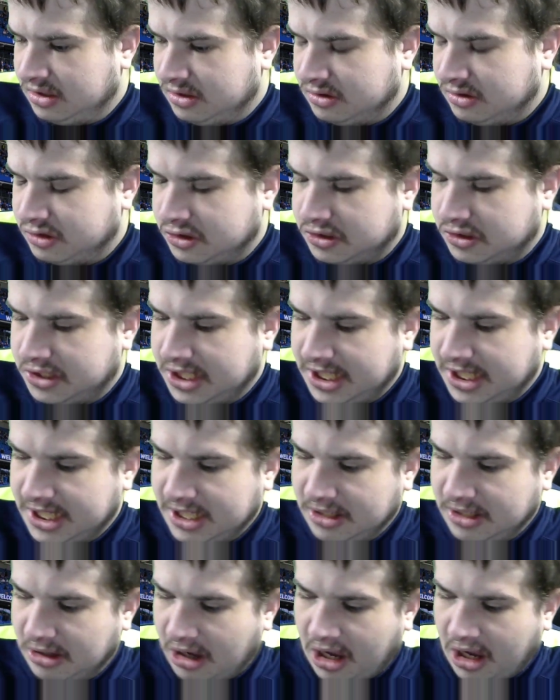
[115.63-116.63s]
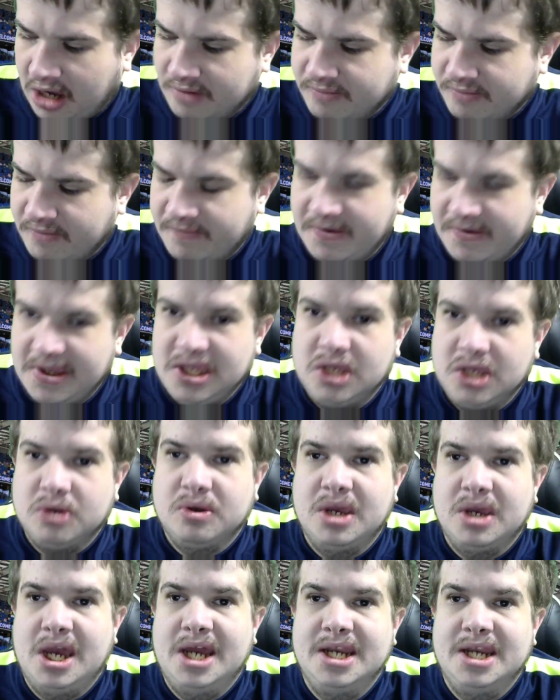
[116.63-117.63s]
The other thing you
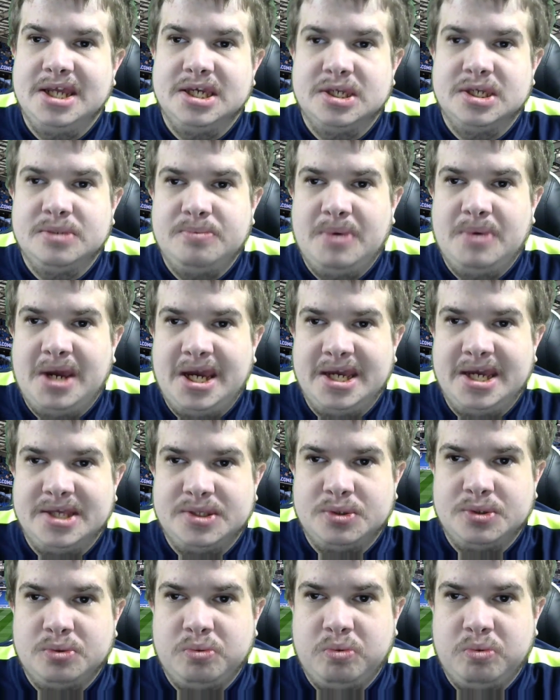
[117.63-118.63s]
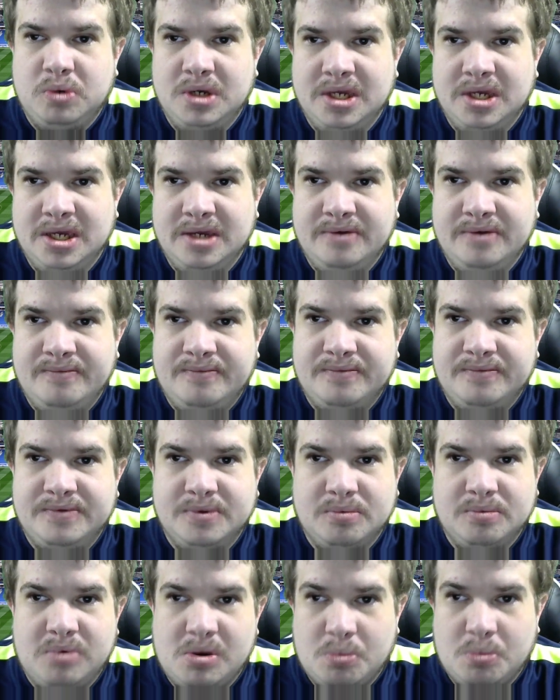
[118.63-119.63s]
can expect with the
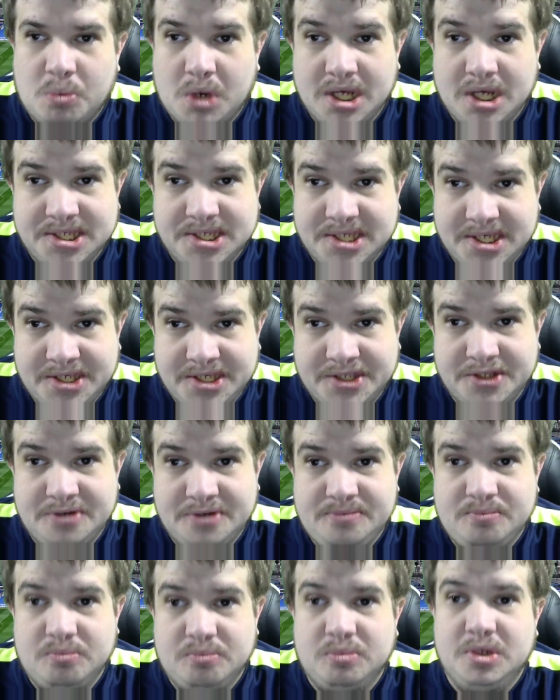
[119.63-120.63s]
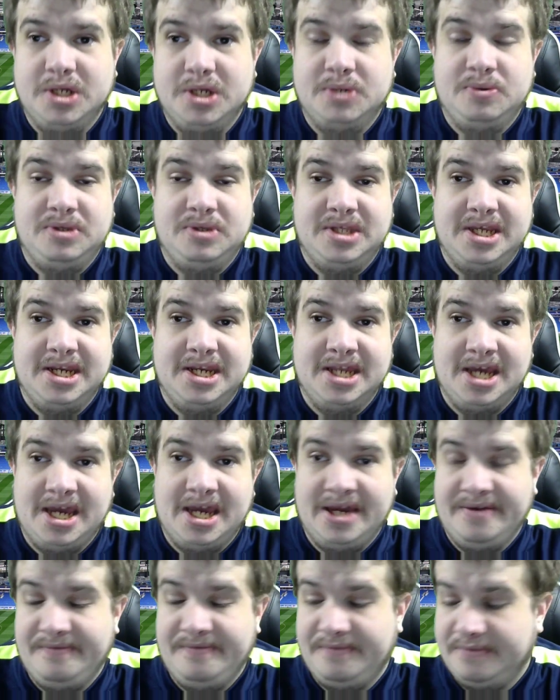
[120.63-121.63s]
one-way system, which we did
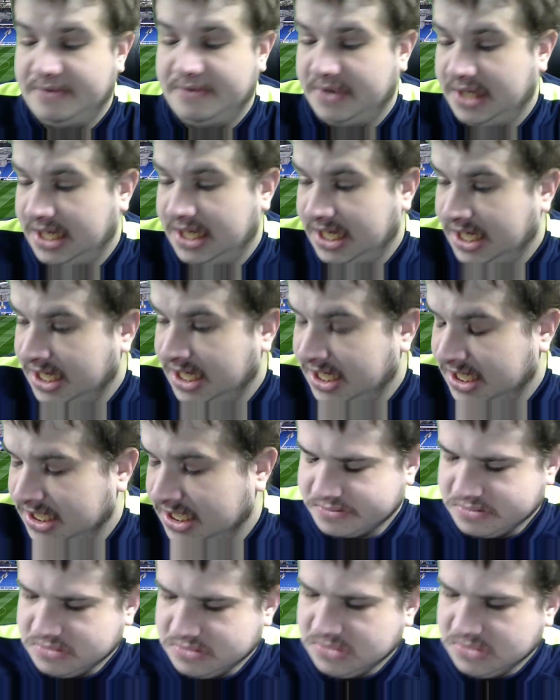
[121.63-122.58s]
have, is,